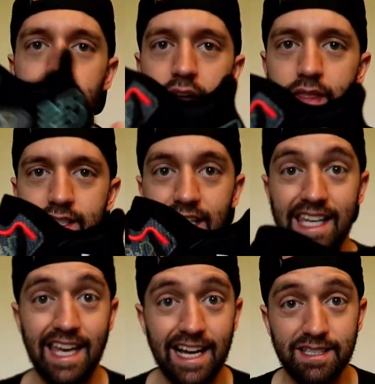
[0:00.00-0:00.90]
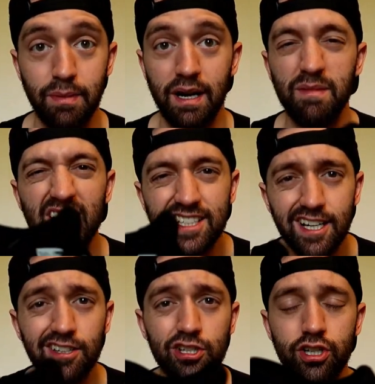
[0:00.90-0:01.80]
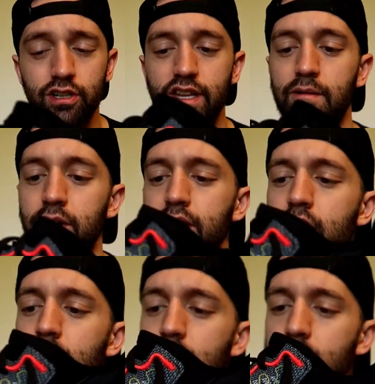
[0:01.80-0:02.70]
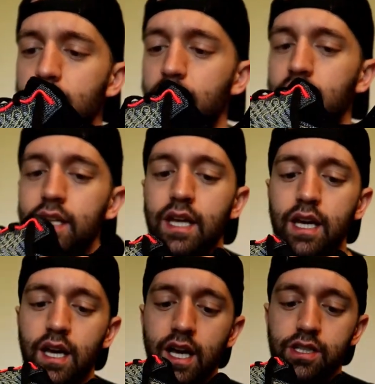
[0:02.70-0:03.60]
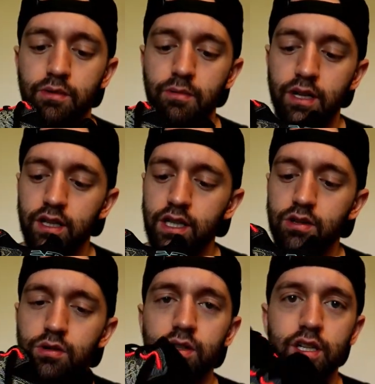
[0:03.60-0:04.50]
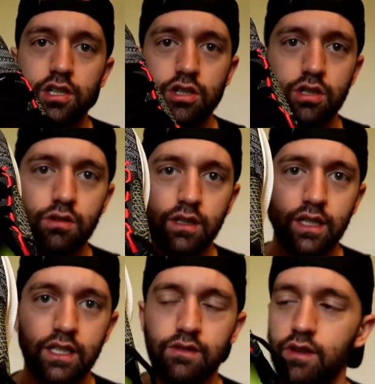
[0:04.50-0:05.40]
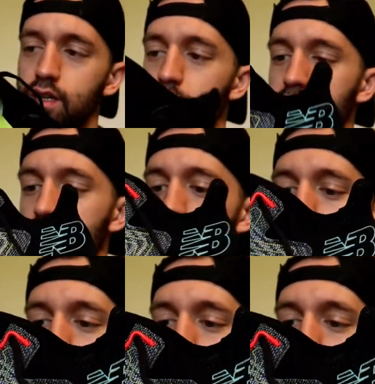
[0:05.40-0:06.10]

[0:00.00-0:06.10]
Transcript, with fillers: of my head. That's a guess, but I'm not entirely sure on that one. But it's a really cool looking shoe, at least from just the